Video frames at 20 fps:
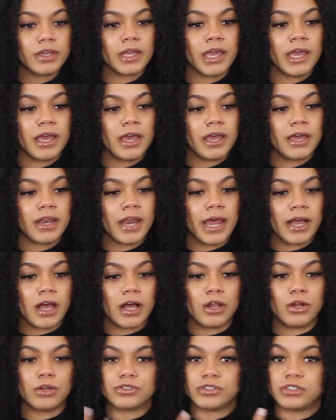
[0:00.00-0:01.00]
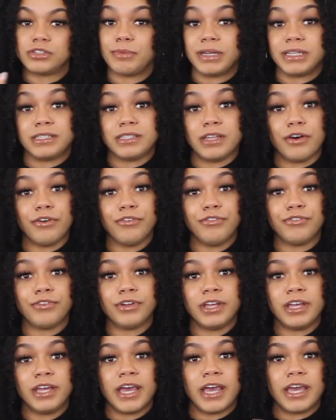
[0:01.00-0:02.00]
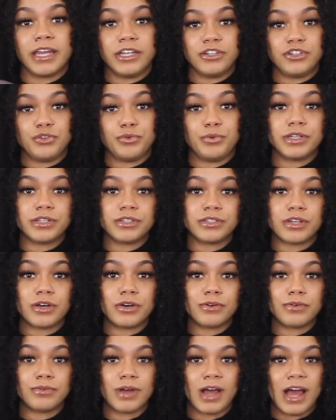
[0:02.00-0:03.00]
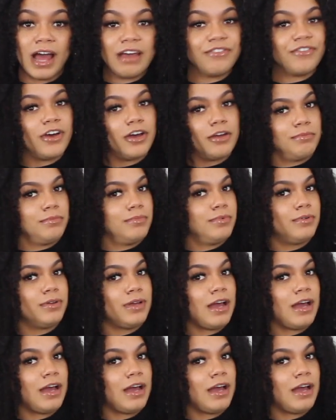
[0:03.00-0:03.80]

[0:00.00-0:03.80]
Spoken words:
and I got closer to myself. And in doing so, I found